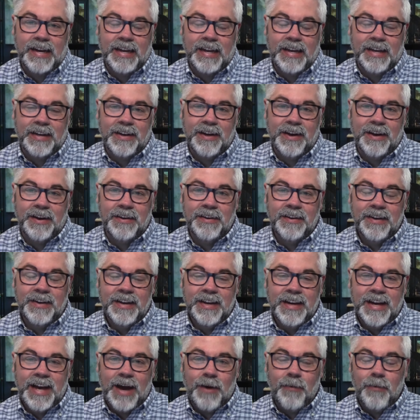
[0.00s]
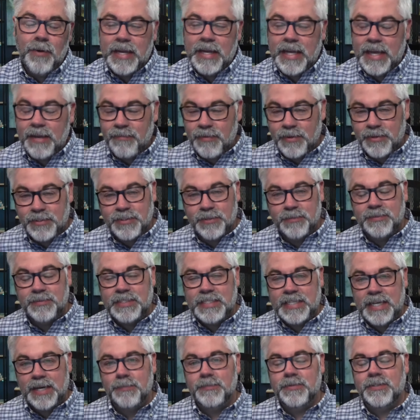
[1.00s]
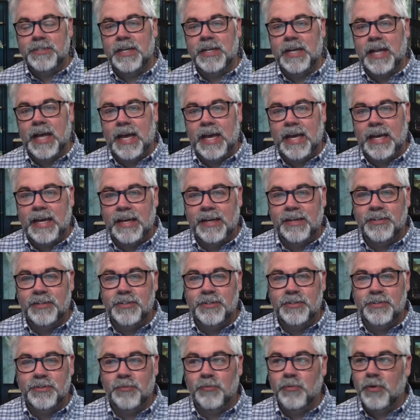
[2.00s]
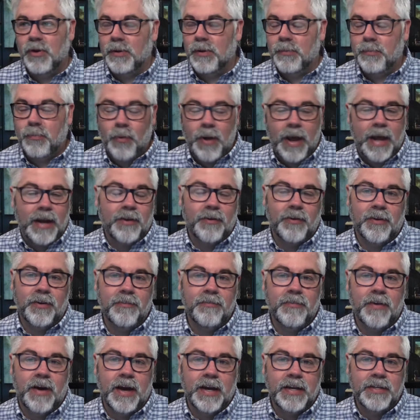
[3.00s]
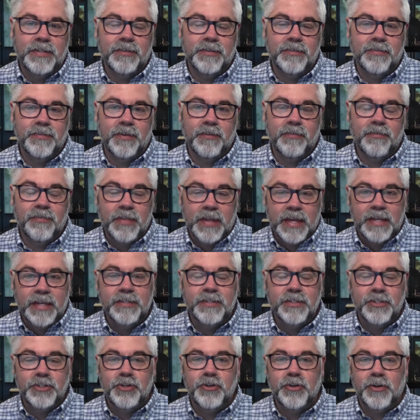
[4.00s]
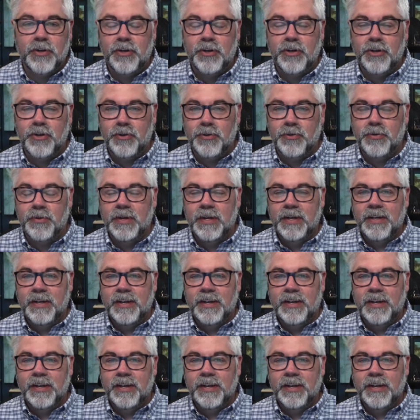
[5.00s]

And I want to give you some tips today and just some really practical advice of things that you can do